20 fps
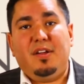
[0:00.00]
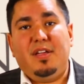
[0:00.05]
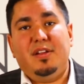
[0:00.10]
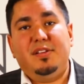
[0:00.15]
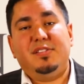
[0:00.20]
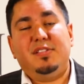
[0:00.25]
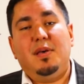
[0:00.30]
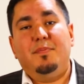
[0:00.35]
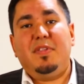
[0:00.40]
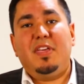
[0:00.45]
It
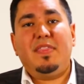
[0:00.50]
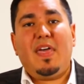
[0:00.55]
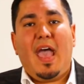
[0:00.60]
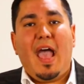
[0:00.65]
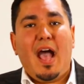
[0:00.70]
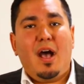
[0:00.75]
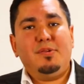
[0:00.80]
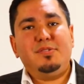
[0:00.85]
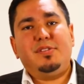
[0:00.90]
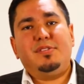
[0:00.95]
is something that
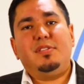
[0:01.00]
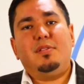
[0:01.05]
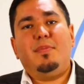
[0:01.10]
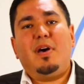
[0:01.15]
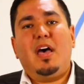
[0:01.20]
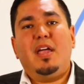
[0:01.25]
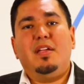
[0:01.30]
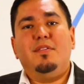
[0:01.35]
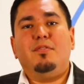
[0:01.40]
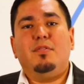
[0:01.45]
houses the
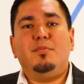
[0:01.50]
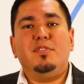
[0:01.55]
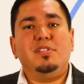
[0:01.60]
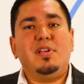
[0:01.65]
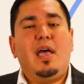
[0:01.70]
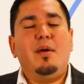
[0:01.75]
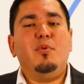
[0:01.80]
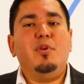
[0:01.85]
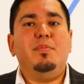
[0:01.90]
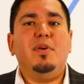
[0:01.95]
body from the
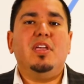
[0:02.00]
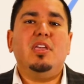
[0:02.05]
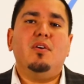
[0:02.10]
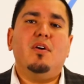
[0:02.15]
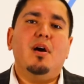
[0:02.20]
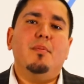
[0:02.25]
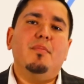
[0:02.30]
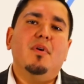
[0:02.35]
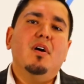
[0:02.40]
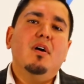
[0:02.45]
time we pick you
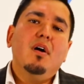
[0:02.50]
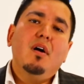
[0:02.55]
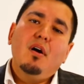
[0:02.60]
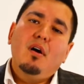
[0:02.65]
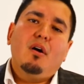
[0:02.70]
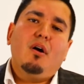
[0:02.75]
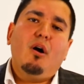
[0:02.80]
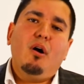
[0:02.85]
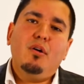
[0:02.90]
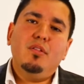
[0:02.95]
up
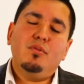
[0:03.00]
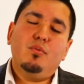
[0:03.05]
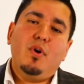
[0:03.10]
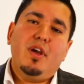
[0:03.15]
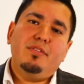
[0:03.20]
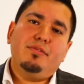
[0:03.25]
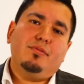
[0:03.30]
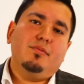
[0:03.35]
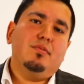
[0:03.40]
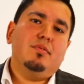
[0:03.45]
all the
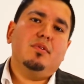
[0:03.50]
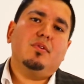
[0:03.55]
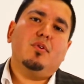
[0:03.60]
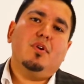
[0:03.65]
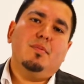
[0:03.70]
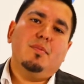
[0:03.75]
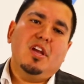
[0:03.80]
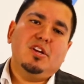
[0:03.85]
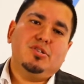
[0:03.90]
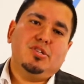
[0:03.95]
way through the
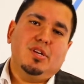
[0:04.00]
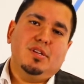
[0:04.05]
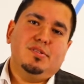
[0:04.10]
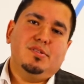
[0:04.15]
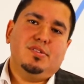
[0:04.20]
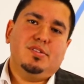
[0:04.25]
cremation.